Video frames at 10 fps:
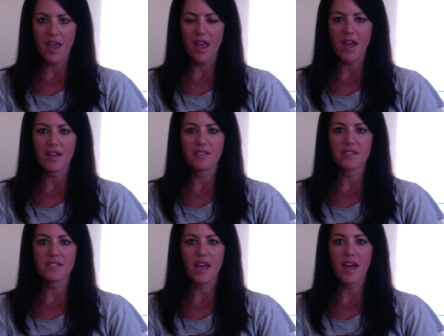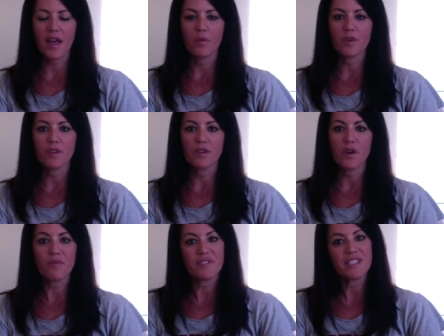and I will
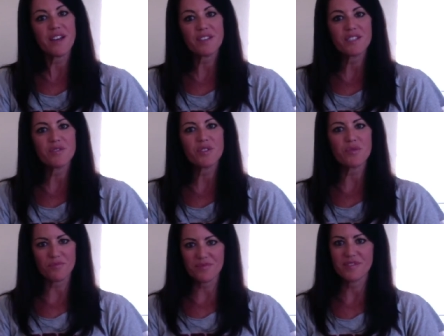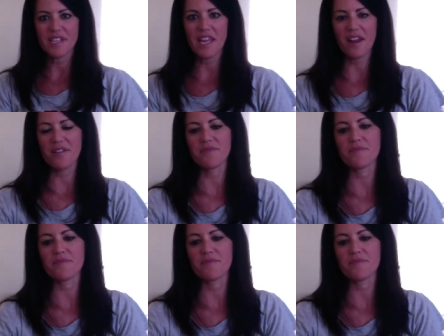hopefully talk to you soon. Take care.